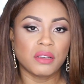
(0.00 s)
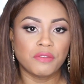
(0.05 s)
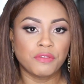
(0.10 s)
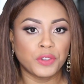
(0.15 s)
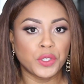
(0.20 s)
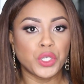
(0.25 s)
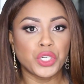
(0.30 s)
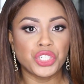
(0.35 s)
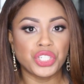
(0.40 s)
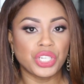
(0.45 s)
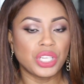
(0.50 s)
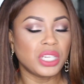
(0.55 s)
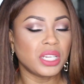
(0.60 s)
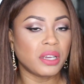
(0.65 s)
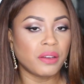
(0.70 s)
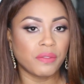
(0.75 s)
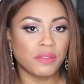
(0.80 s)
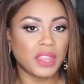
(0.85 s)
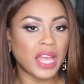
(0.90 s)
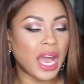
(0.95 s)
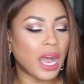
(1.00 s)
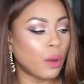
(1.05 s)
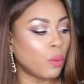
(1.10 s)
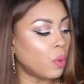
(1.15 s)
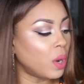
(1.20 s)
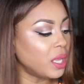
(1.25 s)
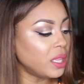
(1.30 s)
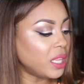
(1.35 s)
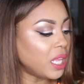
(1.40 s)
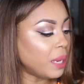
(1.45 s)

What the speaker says: version of that one.